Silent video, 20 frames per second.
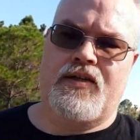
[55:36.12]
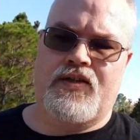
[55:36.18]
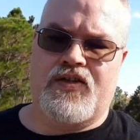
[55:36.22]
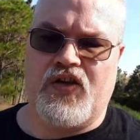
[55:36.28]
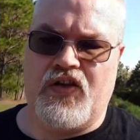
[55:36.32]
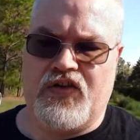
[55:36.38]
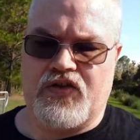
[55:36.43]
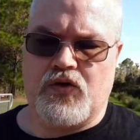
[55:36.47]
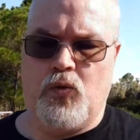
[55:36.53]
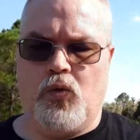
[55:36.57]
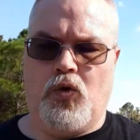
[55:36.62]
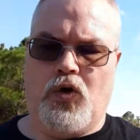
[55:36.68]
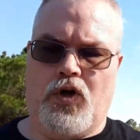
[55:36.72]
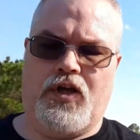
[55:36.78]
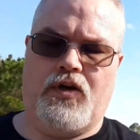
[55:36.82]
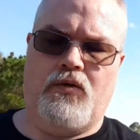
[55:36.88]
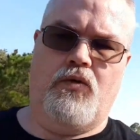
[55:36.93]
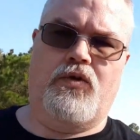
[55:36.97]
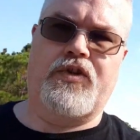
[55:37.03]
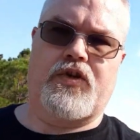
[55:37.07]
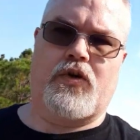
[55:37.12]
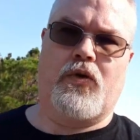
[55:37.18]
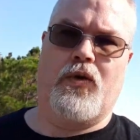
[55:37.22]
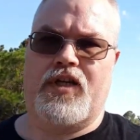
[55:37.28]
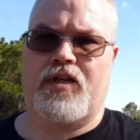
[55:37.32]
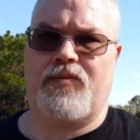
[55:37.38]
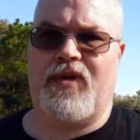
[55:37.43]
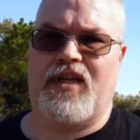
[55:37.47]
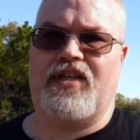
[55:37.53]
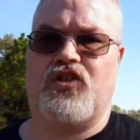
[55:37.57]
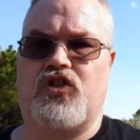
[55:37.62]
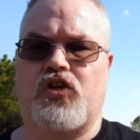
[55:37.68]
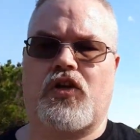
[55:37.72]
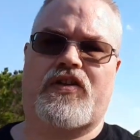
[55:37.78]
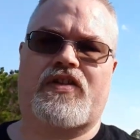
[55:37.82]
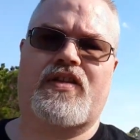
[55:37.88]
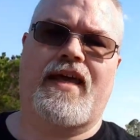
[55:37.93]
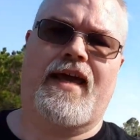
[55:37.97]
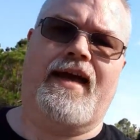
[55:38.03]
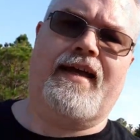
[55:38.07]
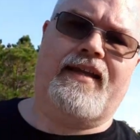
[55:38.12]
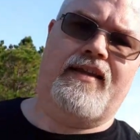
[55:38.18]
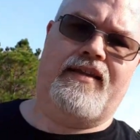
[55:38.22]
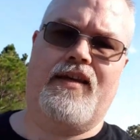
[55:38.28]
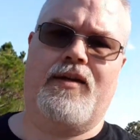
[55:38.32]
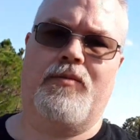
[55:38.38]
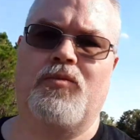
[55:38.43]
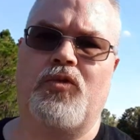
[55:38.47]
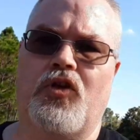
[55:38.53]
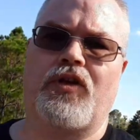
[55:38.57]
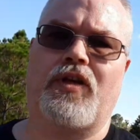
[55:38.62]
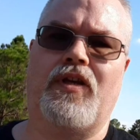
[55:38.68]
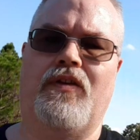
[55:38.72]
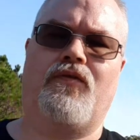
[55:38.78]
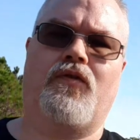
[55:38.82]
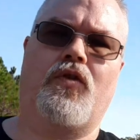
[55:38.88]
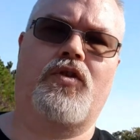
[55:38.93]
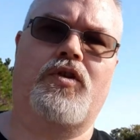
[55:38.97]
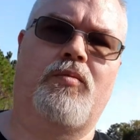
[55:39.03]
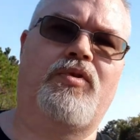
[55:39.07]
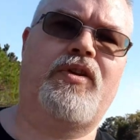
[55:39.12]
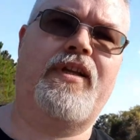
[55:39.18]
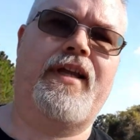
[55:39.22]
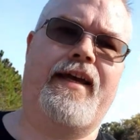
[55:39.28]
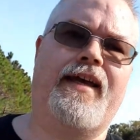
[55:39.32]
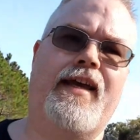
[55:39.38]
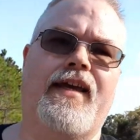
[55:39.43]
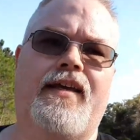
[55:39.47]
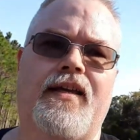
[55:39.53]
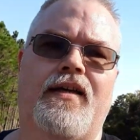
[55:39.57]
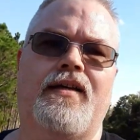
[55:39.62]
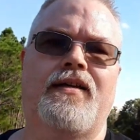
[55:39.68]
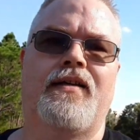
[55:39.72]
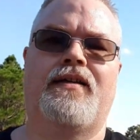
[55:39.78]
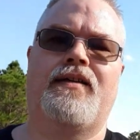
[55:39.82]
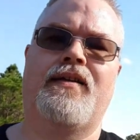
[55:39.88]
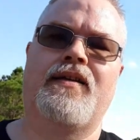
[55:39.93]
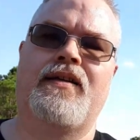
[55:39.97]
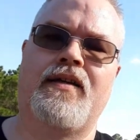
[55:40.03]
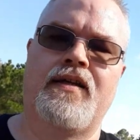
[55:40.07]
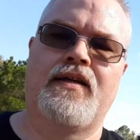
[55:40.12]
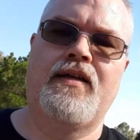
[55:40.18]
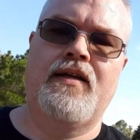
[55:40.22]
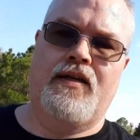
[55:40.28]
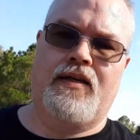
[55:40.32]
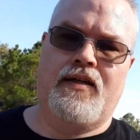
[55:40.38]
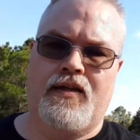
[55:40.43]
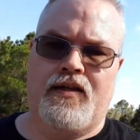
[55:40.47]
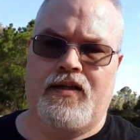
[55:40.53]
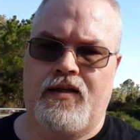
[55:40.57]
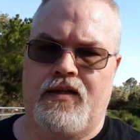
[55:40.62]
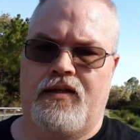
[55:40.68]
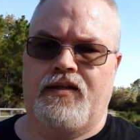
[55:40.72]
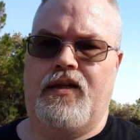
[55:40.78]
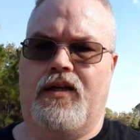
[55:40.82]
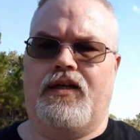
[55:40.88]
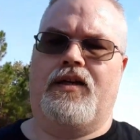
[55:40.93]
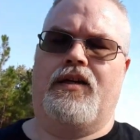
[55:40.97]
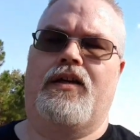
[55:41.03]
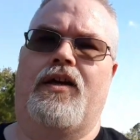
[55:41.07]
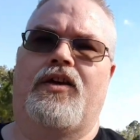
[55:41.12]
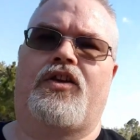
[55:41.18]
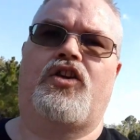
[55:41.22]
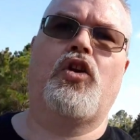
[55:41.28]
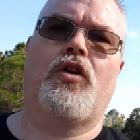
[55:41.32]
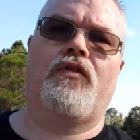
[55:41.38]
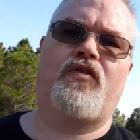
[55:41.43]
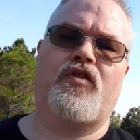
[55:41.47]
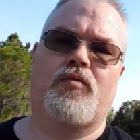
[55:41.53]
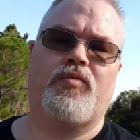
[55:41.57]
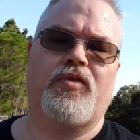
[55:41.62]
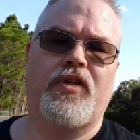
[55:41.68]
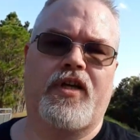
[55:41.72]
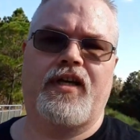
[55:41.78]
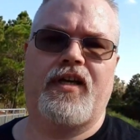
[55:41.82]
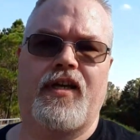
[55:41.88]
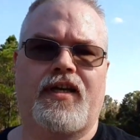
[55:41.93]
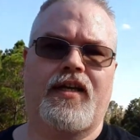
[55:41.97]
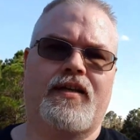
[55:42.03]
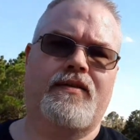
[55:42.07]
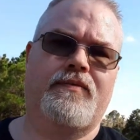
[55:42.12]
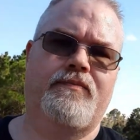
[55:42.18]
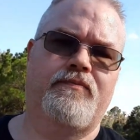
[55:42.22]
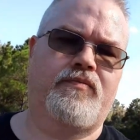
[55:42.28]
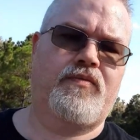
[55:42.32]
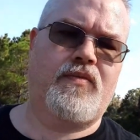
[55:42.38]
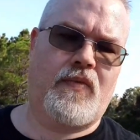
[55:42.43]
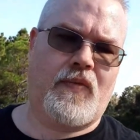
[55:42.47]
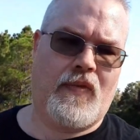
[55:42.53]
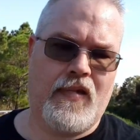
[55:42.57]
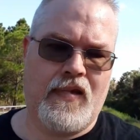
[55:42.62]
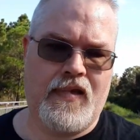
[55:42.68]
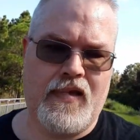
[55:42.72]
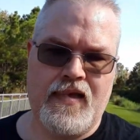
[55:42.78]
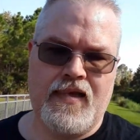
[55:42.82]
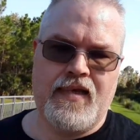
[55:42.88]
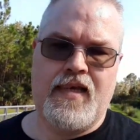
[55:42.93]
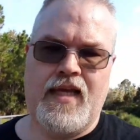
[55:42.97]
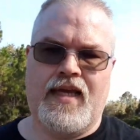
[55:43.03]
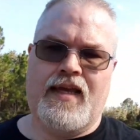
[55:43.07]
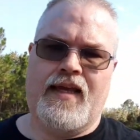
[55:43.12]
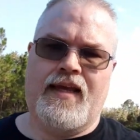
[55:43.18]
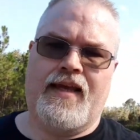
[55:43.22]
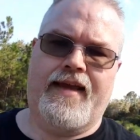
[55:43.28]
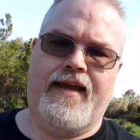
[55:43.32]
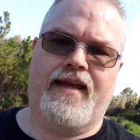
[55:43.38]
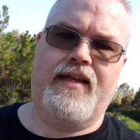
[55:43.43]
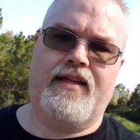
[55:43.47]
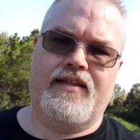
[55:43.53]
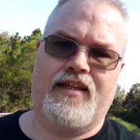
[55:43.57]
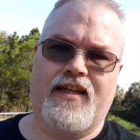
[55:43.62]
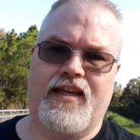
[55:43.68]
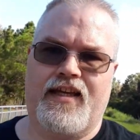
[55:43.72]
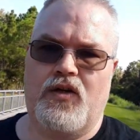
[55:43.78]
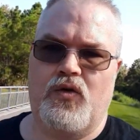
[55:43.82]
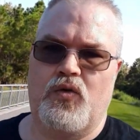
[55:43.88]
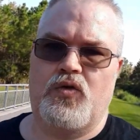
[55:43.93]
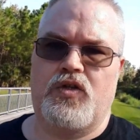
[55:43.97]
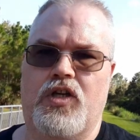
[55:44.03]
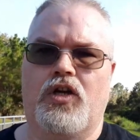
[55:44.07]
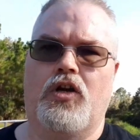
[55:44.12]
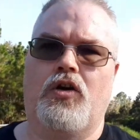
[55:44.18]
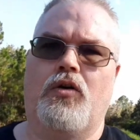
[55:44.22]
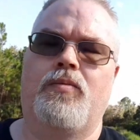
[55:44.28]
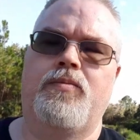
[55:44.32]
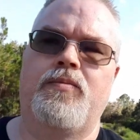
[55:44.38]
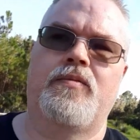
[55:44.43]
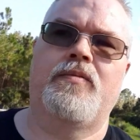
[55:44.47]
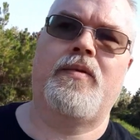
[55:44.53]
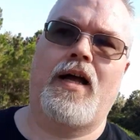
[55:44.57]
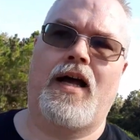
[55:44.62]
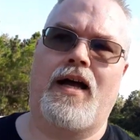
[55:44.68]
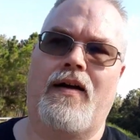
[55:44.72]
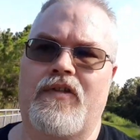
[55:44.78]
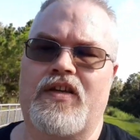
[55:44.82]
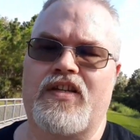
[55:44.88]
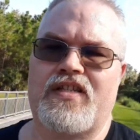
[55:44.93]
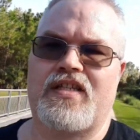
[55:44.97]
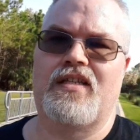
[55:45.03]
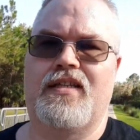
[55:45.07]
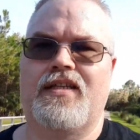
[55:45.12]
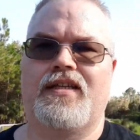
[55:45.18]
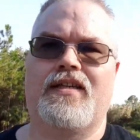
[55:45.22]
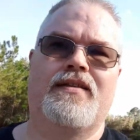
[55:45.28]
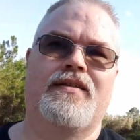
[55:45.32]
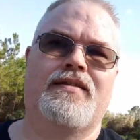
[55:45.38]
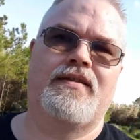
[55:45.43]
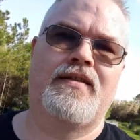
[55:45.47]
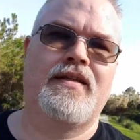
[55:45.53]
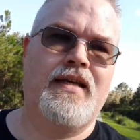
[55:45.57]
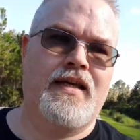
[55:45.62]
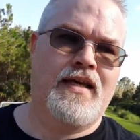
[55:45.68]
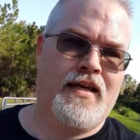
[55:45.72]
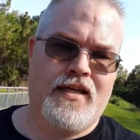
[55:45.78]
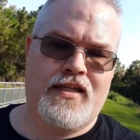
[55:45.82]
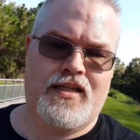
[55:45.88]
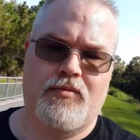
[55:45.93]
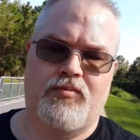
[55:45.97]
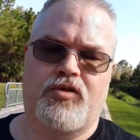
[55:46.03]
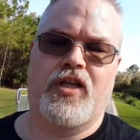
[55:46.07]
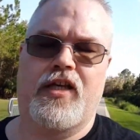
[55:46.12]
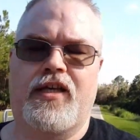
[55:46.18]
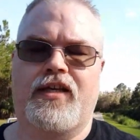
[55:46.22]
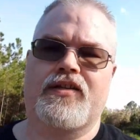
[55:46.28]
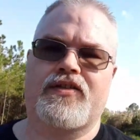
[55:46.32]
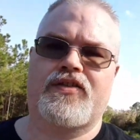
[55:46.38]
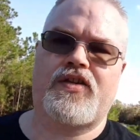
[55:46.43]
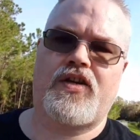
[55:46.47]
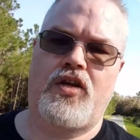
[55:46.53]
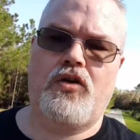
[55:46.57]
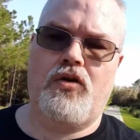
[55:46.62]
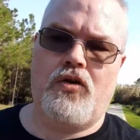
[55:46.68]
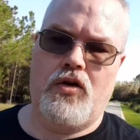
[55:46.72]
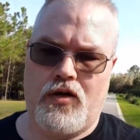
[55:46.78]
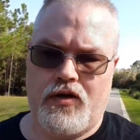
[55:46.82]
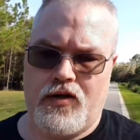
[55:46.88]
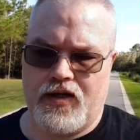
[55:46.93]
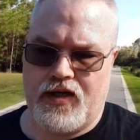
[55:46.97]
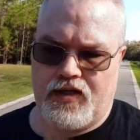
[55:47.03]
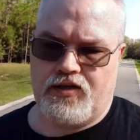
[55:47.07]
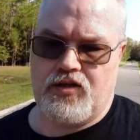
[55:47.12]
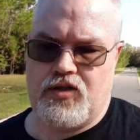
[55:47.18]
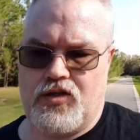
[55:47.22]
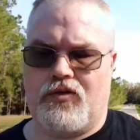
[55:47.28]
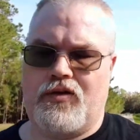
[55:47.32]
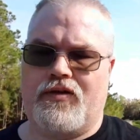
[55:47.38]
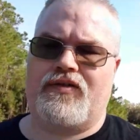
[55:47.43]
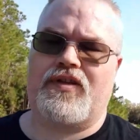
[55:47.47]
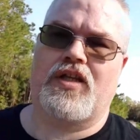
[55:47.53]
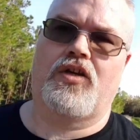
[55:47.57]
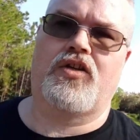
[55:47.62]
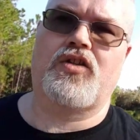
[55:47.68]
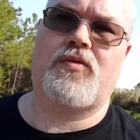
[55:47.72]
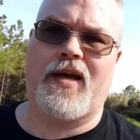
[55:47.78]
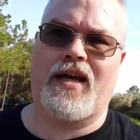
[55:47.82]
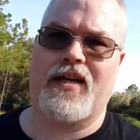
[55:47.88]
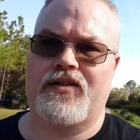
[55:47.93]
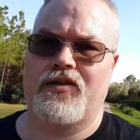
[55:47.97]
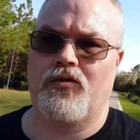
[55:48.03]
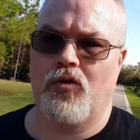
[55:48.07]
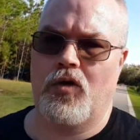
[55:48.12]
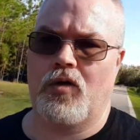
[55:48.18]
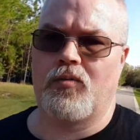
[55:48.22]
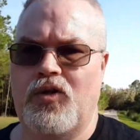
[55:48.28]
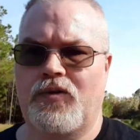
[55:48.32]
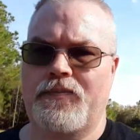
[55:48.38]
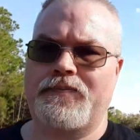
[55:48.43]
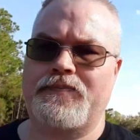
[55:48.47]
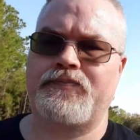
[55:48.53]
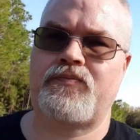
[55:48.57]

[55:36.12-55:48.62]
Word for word: season one was going to be just that, them looking for the plague, uh, a cure for the plague, and then, you know, obviously the plague gets cured and, you know, everything goes back to normal.